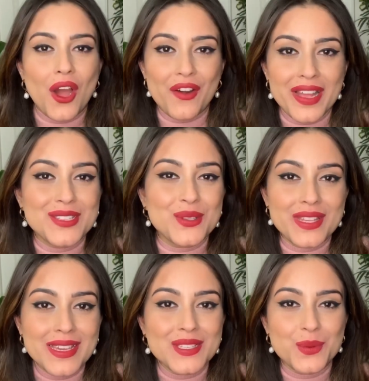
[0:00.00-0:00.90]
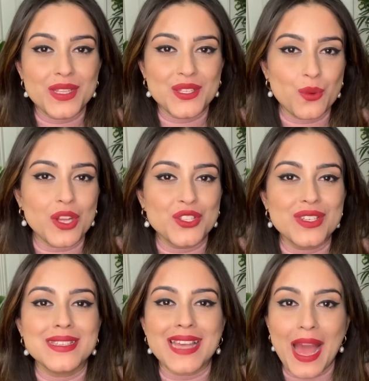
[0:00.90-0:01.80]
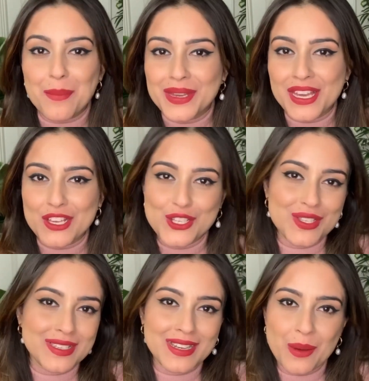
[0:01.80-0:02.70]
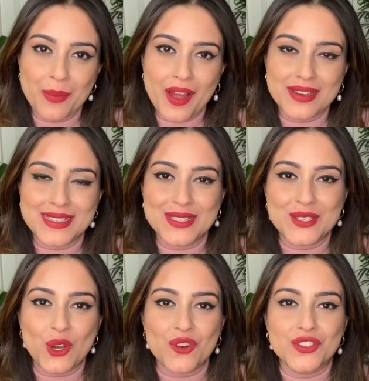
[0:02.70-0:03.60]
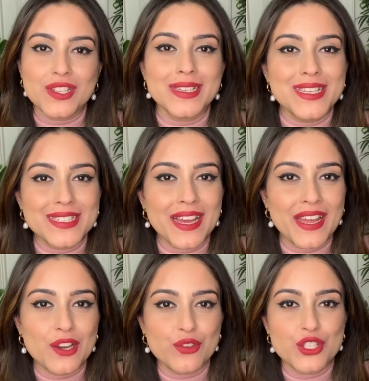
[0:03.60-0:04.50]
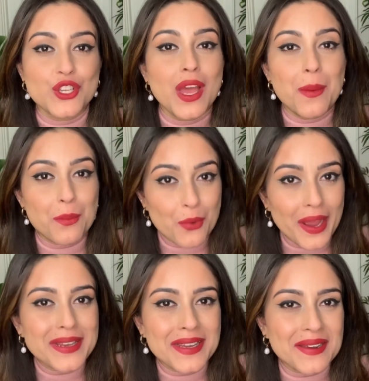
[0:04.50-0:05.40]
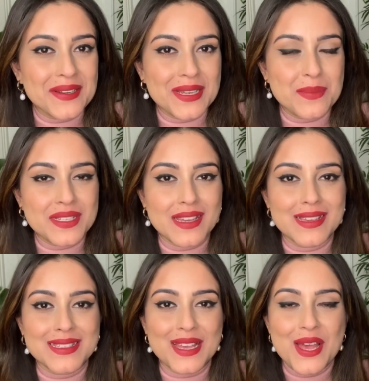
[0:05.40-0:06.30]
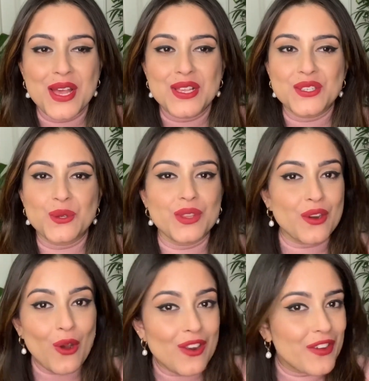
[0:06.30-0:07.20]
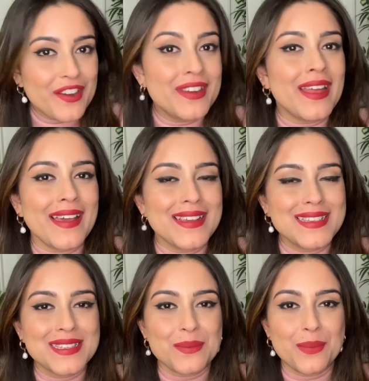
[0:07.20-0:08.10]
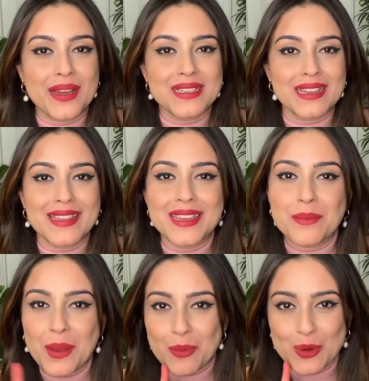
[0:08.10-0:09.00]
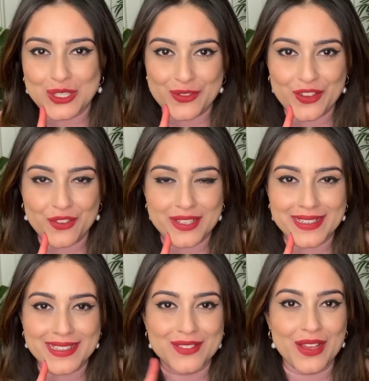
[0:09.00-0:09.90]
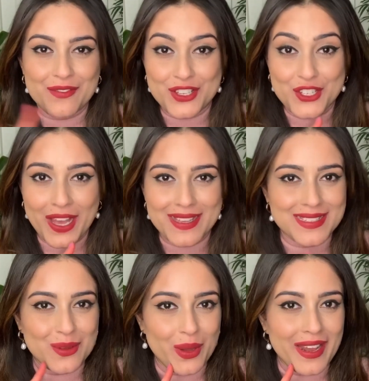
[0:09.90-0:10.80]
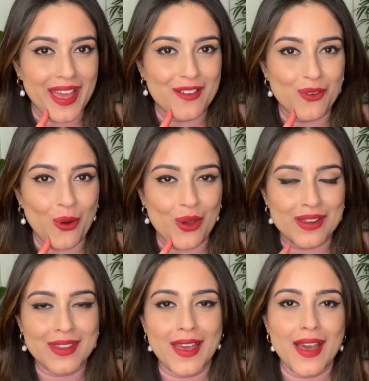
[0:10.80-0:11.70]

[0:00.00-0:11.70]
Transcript: All right, so these were the swatches, applications and comparisons of the Lisa Eldridge bright colored lipsticks. So they're all very nice, but I think my most favorite is Velvet Jazz, the one I have on.